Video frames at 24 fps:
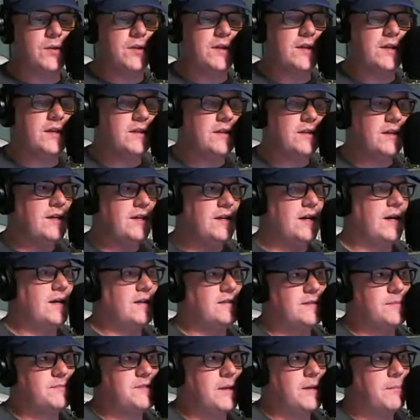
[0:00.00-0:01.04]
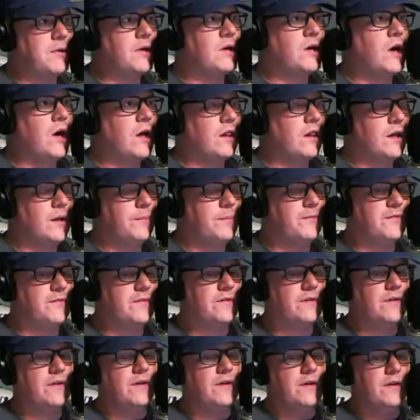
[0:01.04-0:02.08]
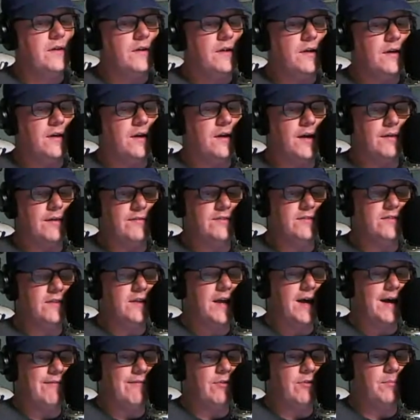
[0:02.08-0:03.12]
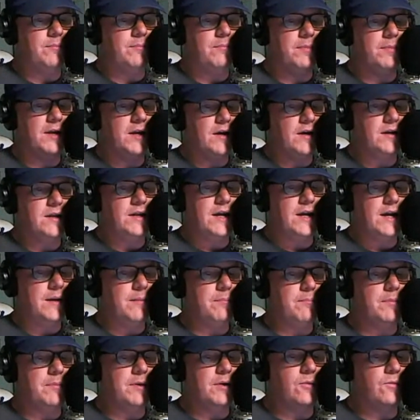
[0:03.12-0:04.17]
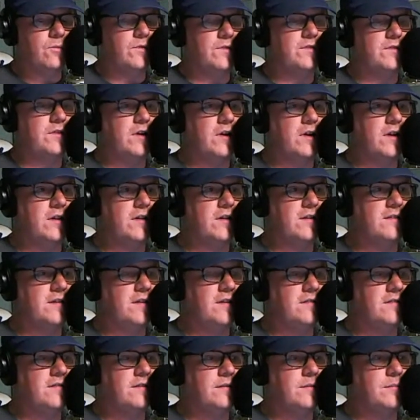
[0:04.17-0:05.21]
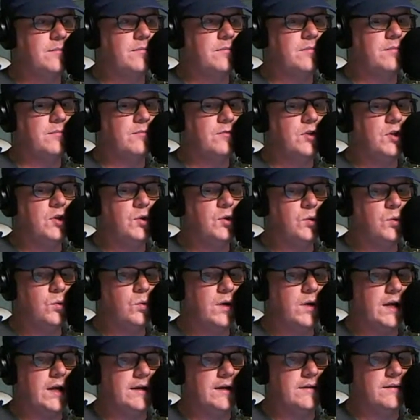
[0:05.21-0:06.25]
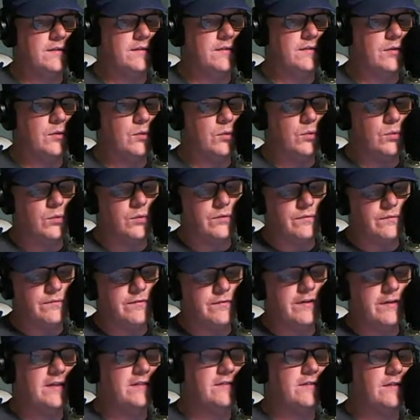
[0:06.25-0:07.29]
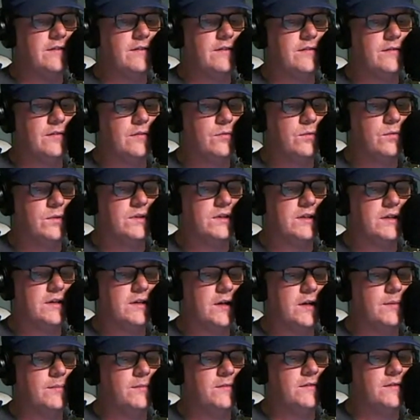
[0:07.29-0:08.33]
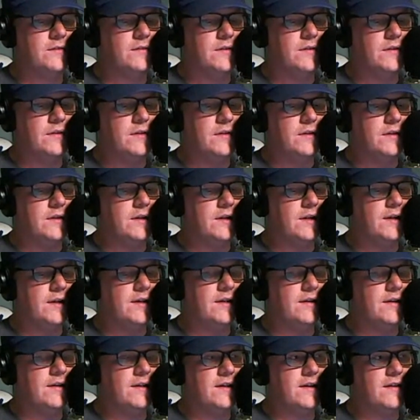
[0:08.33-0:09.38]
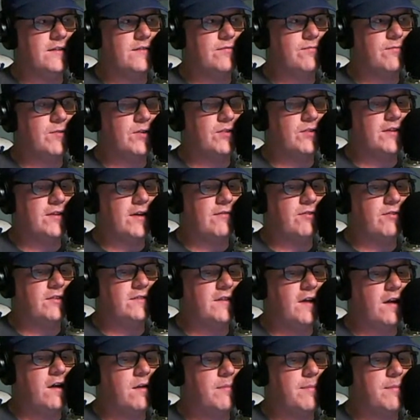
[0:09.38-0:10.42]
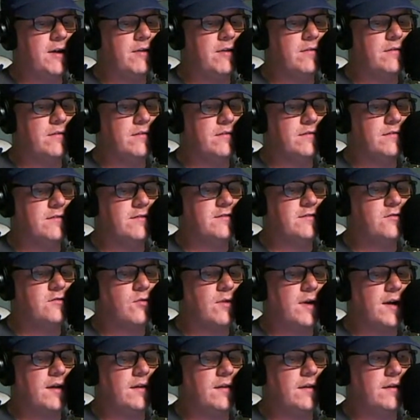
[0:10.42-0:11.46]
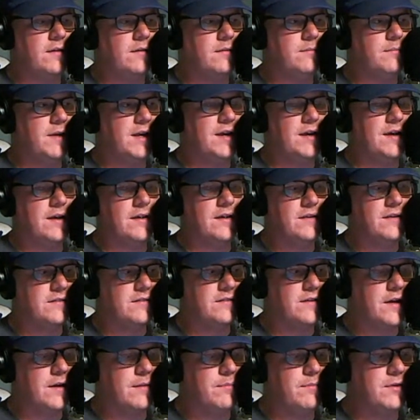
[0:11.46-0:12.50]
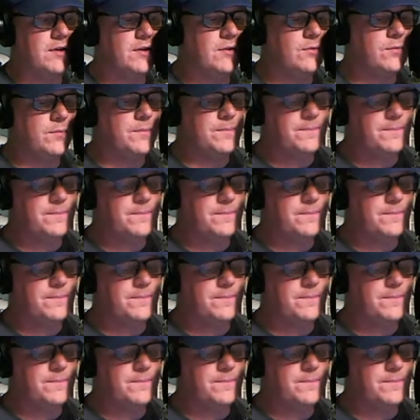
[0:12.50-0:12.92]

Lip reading: the September call-ups obviously haven't begun yet, but we're starting to see some new and old faces with the Cubs. And I guess first off, let's talk about Straily making his debut.